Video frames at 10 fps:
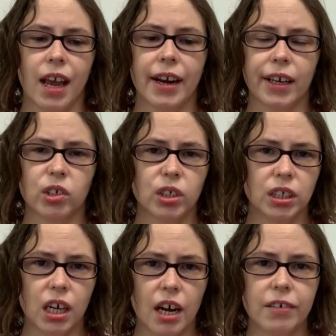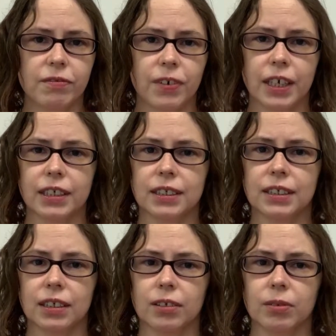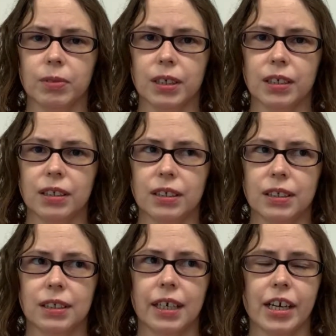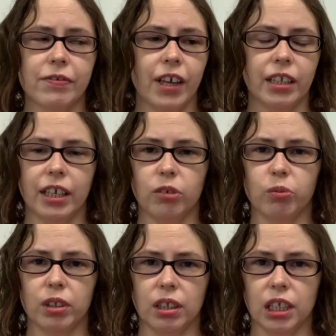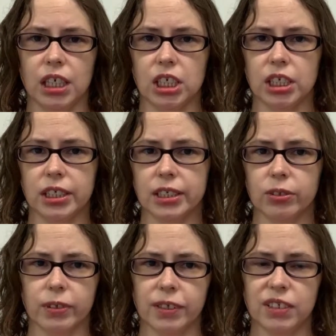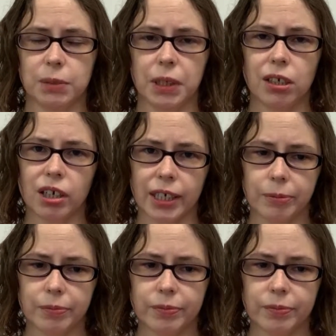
And I could not find a single one that didn't have that like religious sort of spin on it.